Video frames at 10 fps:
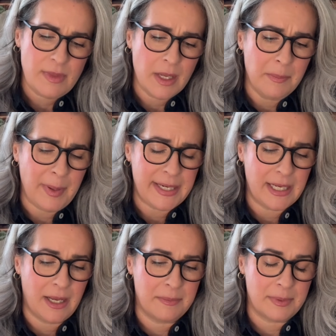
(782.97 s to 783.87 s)
But
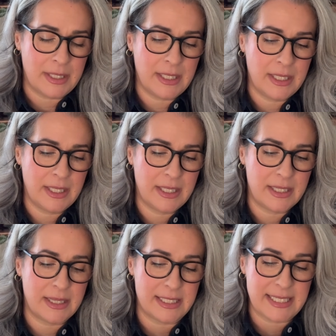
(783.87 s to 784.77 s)

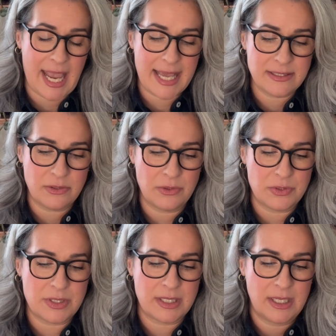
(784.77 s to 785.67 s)
the
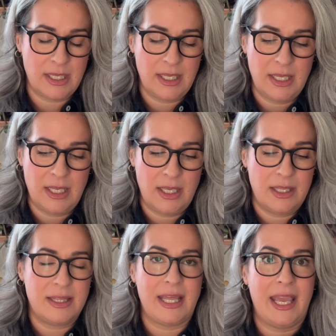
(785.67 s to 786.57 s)
tassels,
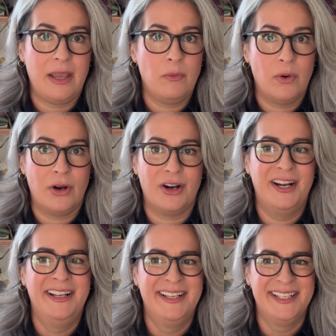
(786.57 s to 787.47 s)
they were
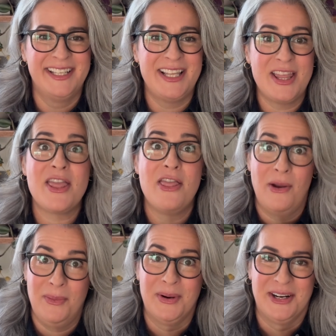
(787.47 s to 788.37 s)
the
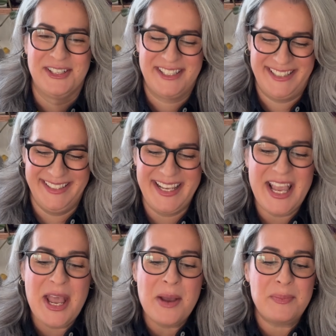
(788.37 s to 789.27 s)
worst,
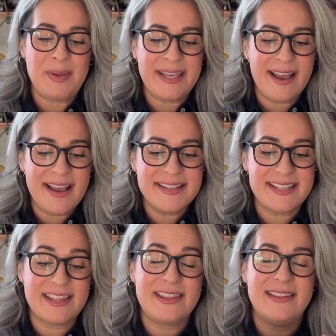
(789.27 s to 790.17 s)
because
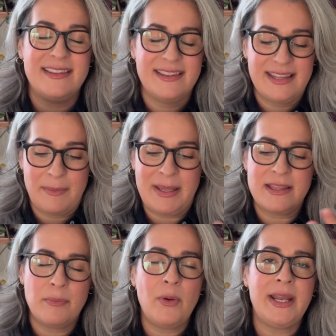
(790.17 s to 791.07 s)
I mean,
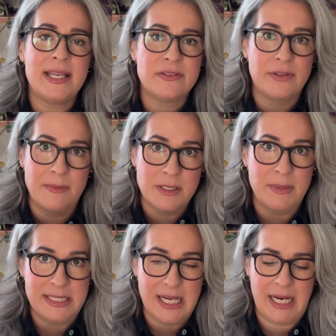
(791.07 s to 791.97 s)
the point is for them to
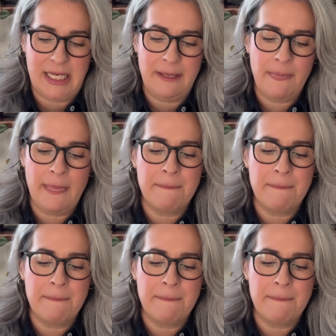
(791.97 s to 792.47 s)
be tiny.